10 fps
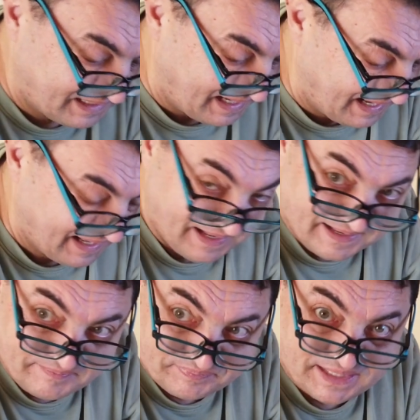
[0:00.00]
okay.
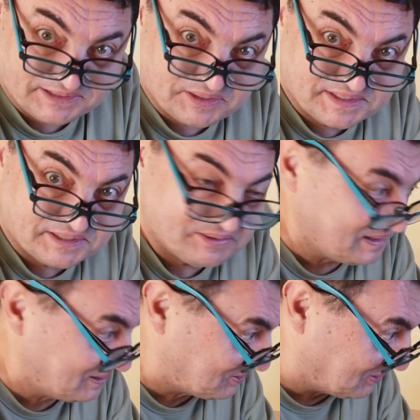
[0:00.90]
That was a
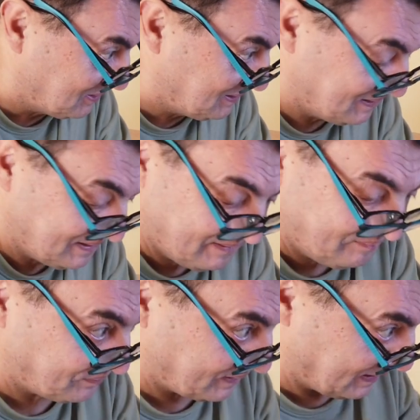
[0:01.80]
really short
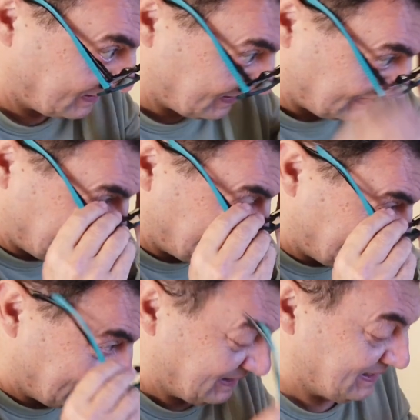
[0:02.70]
uh,
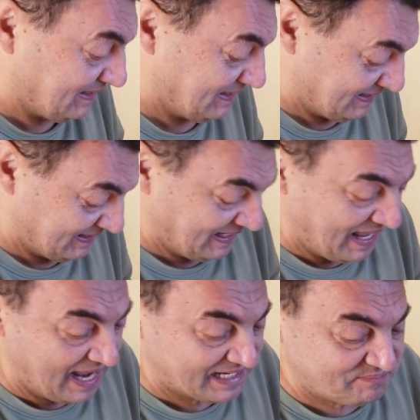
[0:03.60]

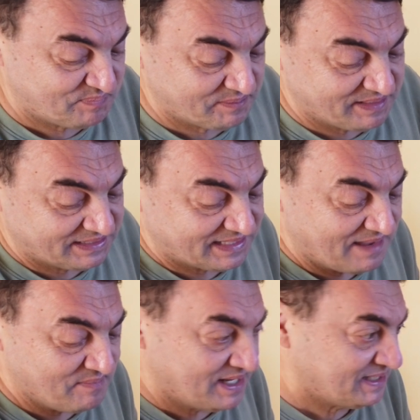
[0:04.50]
experiment,
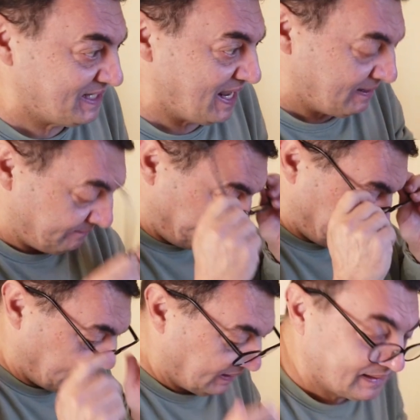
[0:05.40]
I may say
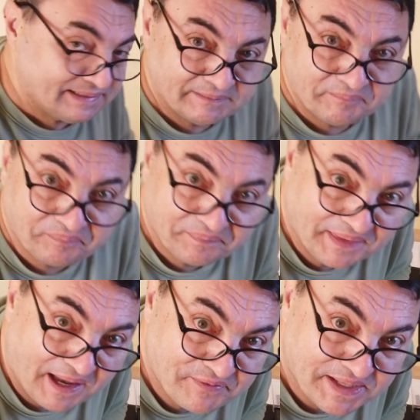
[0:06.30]

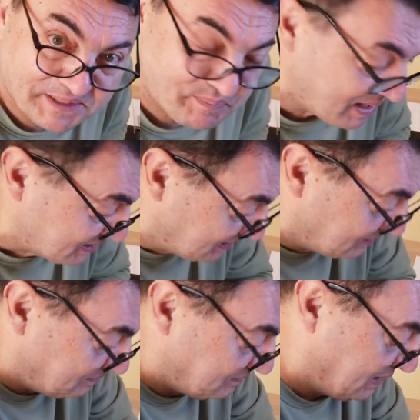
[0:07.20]
nothing
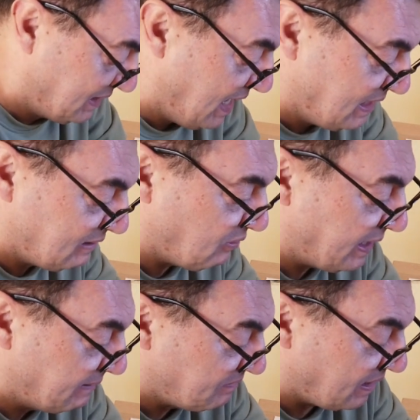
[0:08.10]
special but
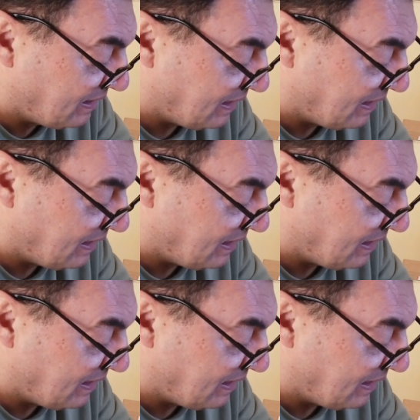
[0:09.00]
anyway